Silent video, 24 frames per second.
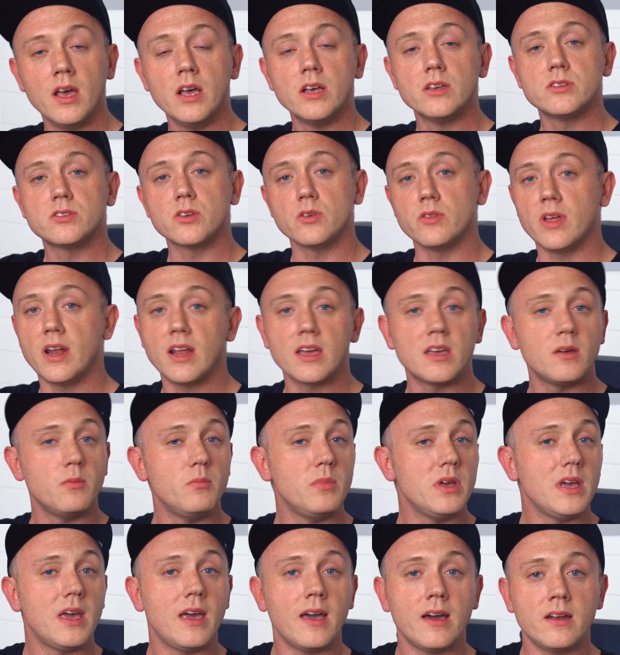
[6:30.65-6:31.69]
so that it can
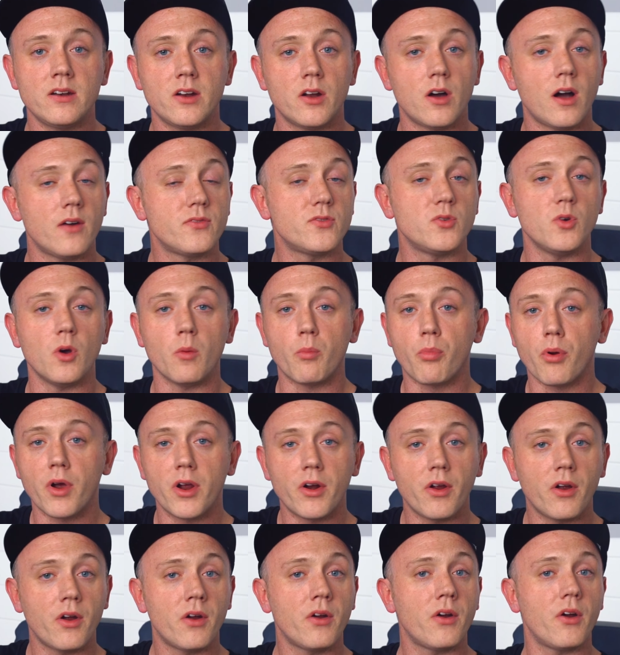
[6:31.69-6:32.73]
be handed off to a
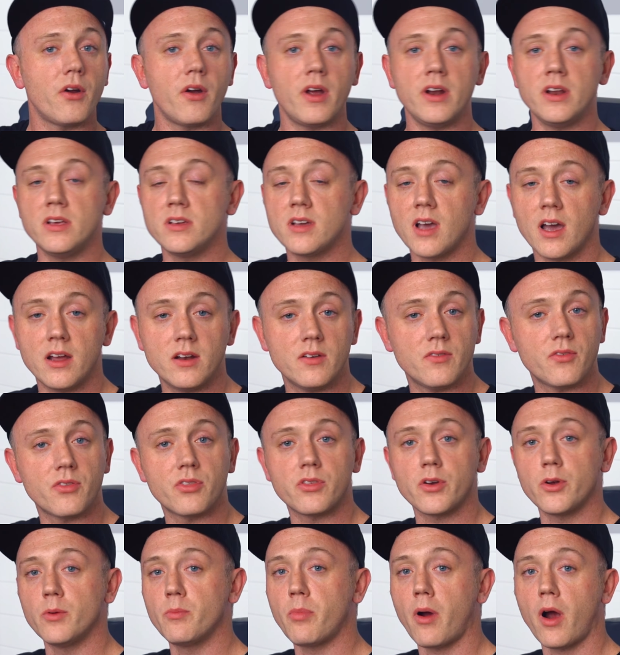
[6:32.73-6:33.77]
printer or any kind of
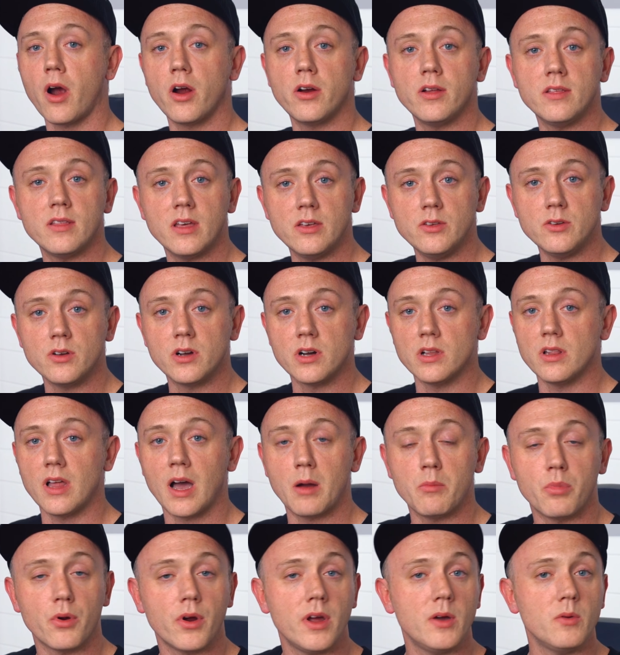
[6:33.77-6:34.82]
third party that you
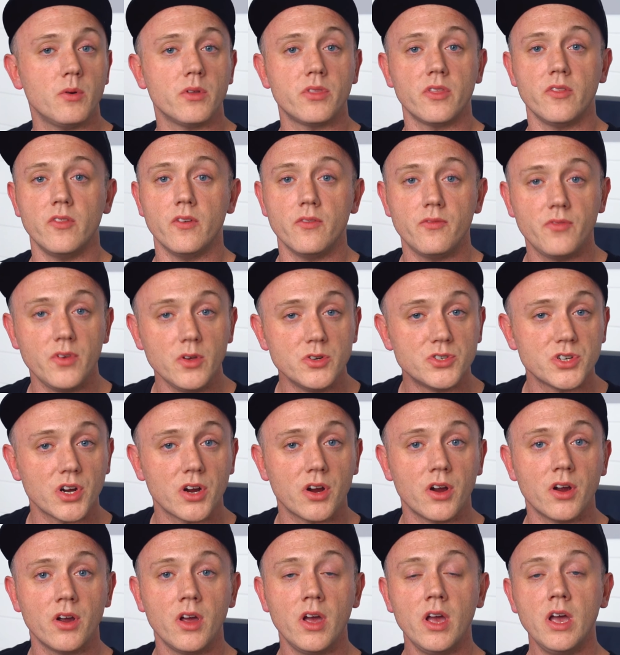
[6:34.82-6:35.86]
collaborate with in the
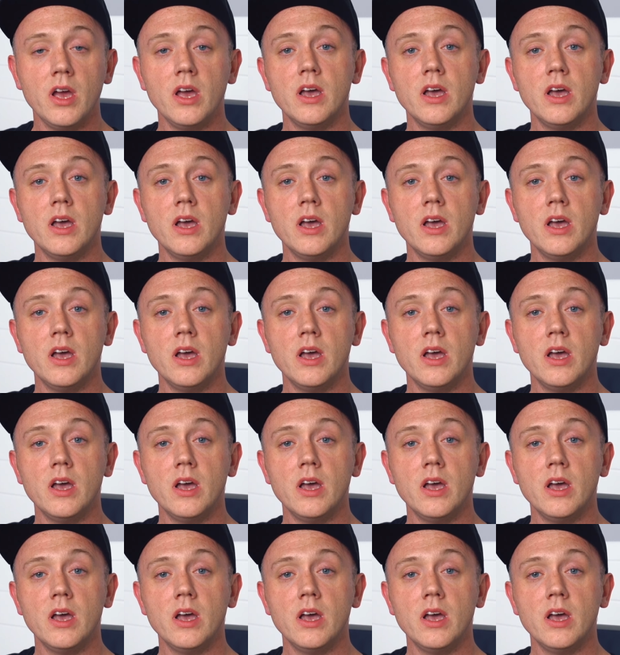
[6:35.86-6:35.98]
future